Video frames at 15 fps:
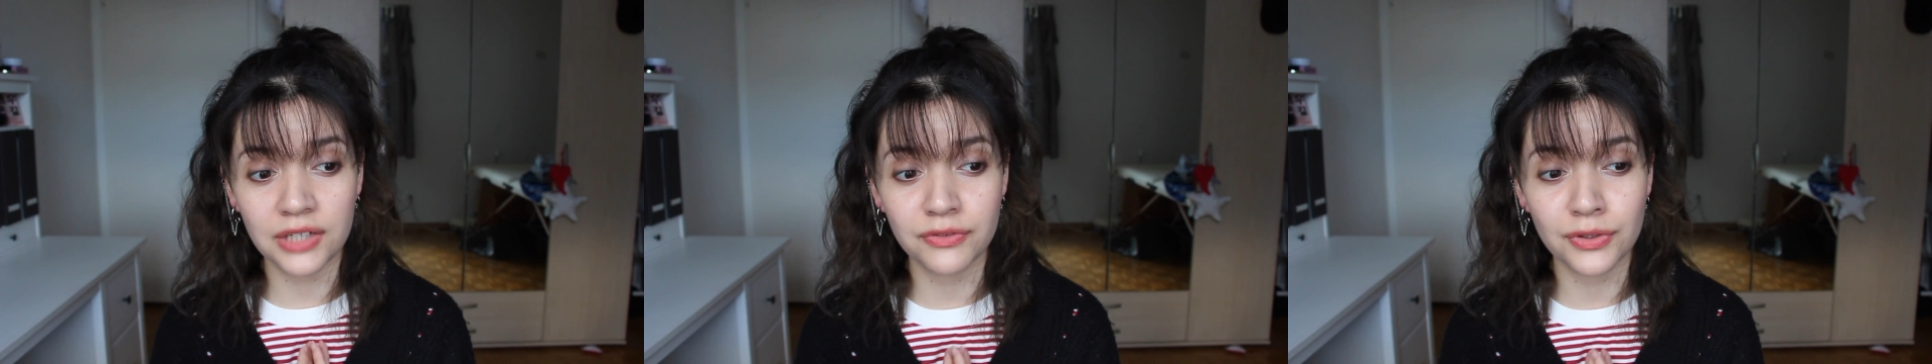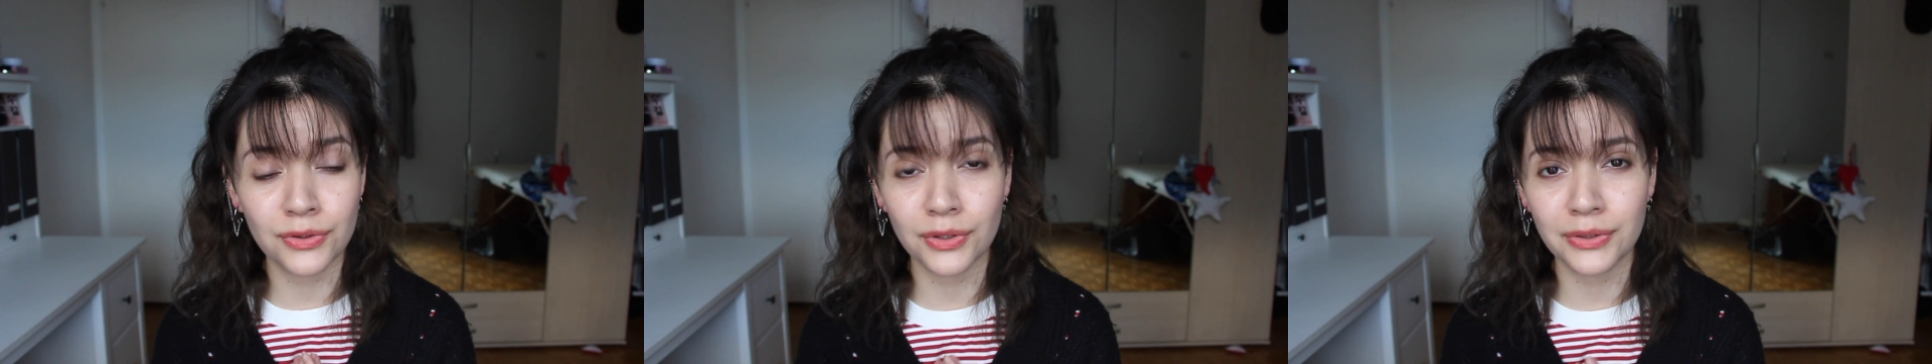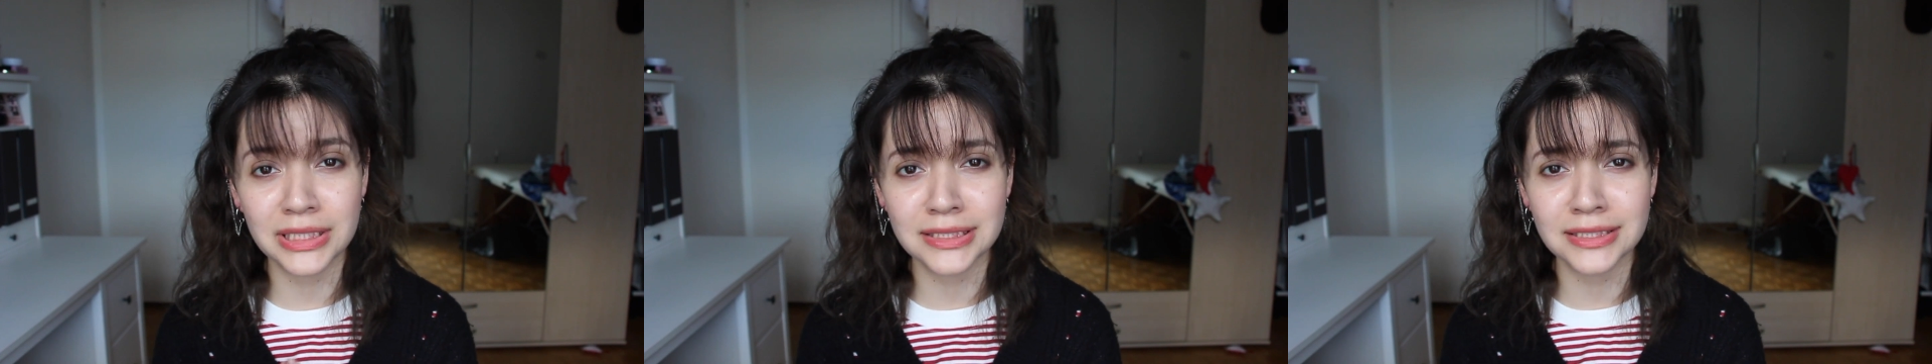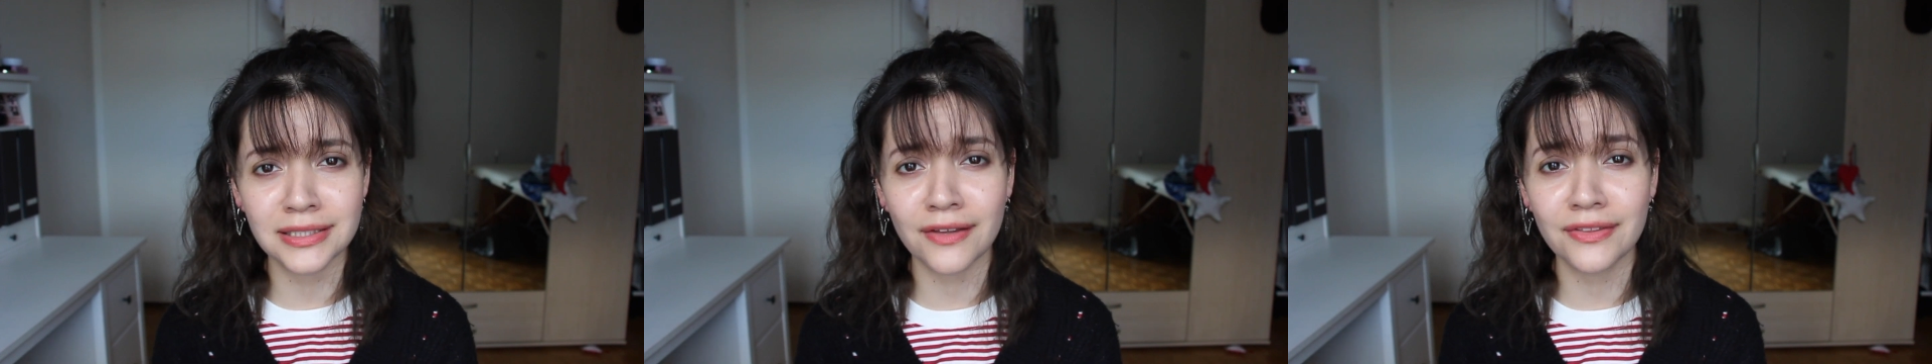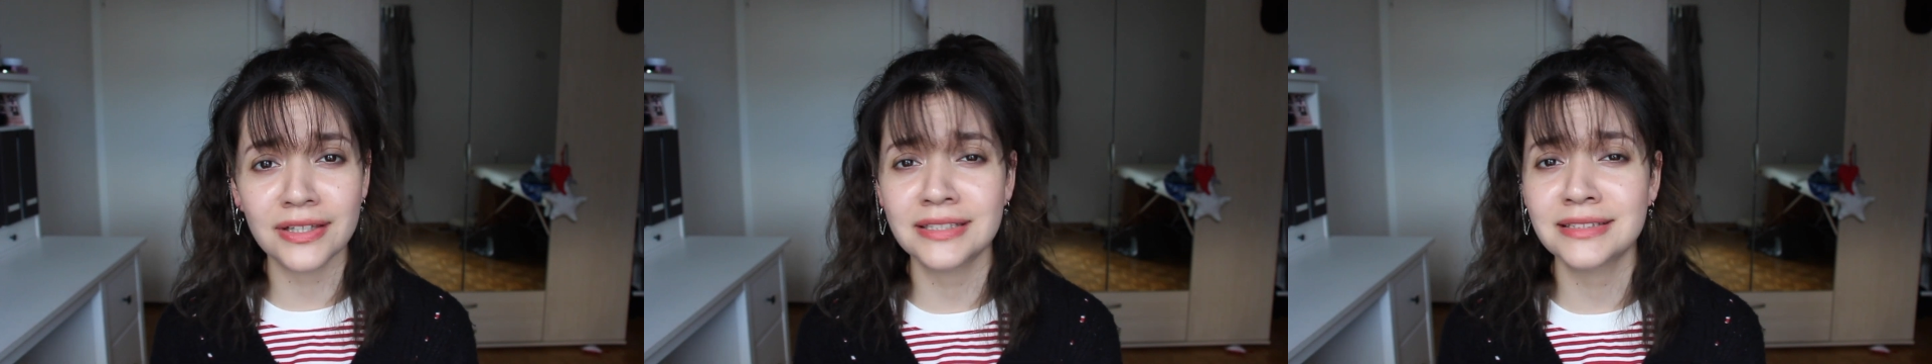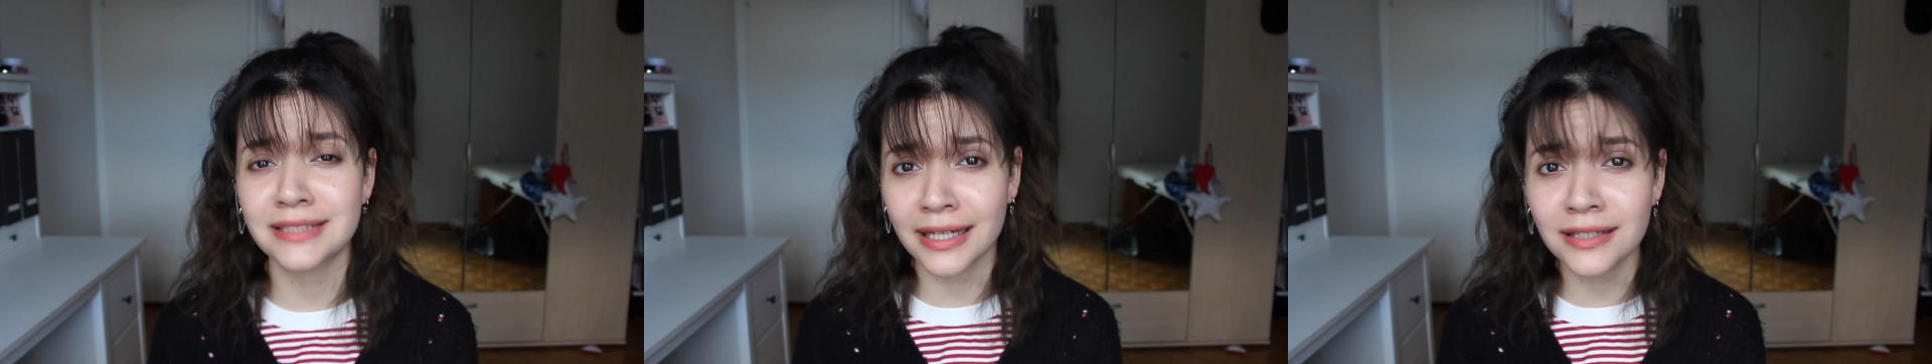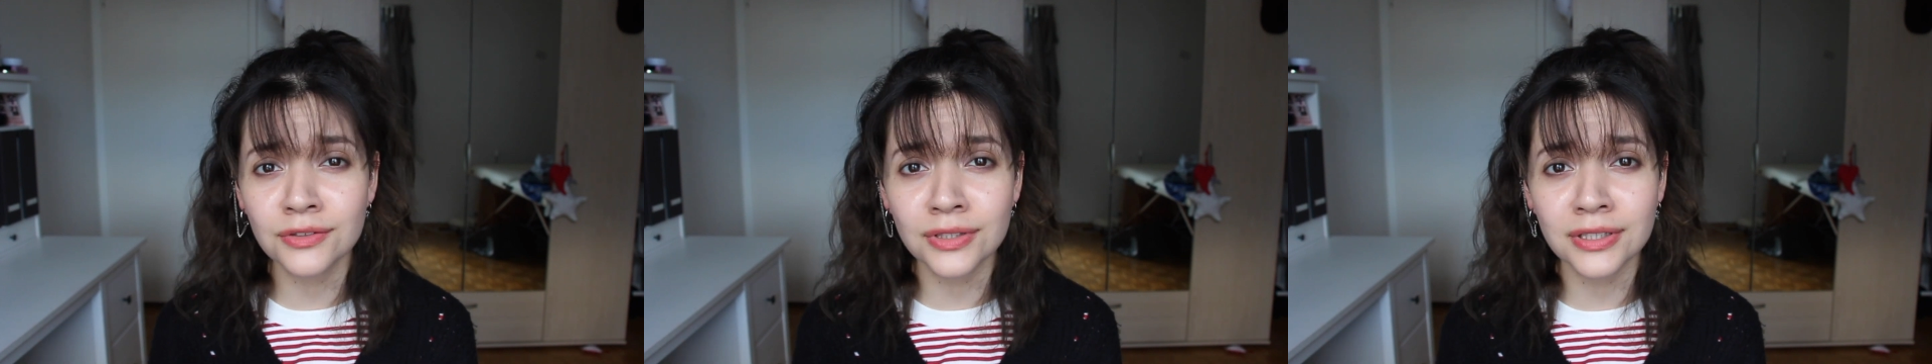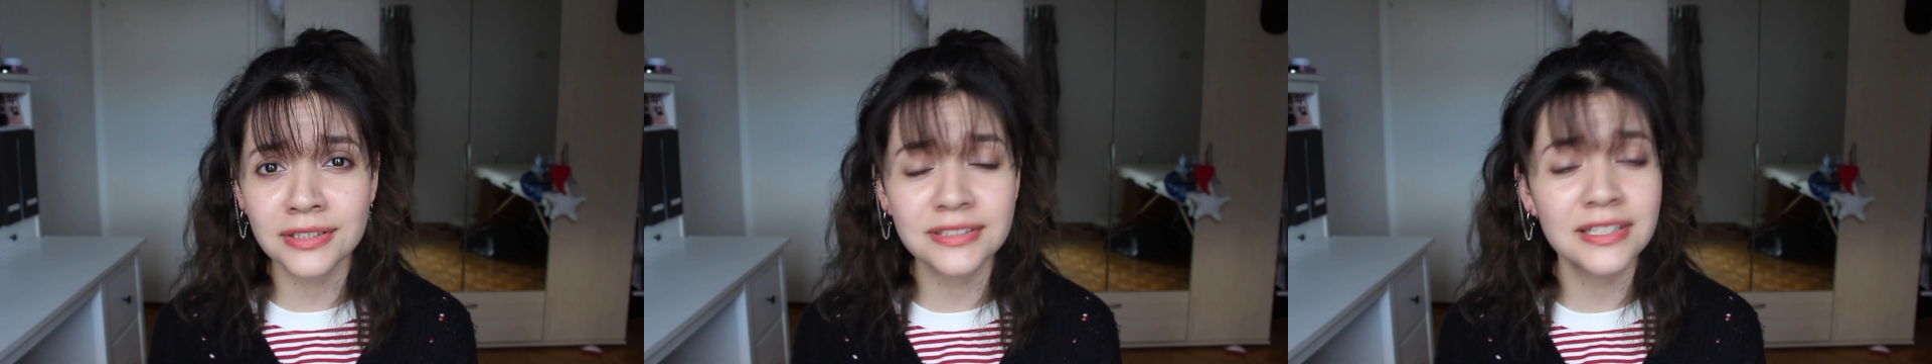even though it's nothing
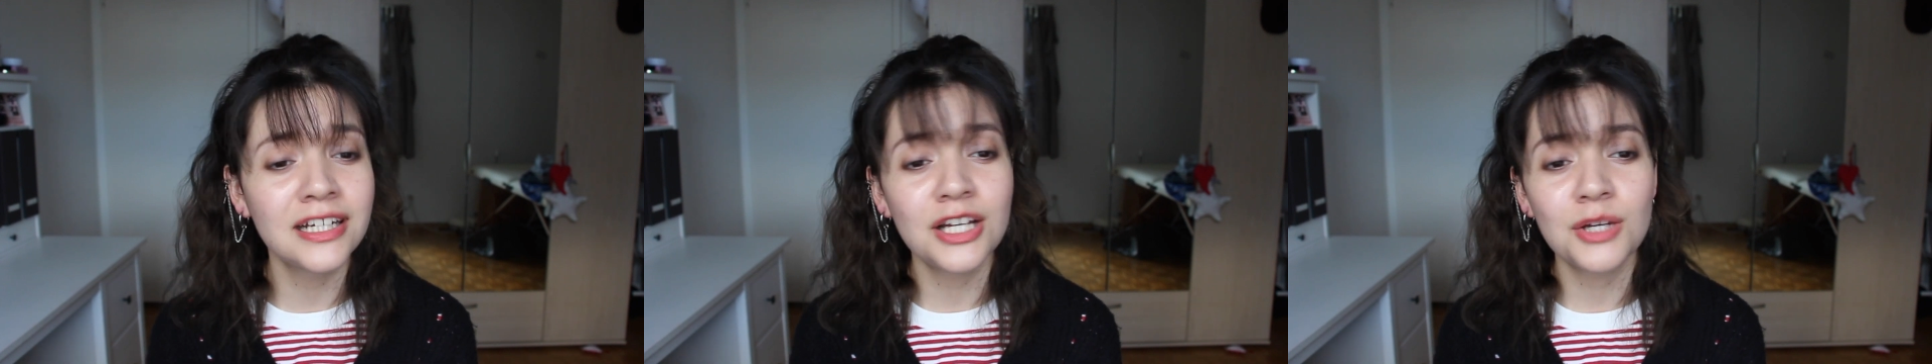scandalous,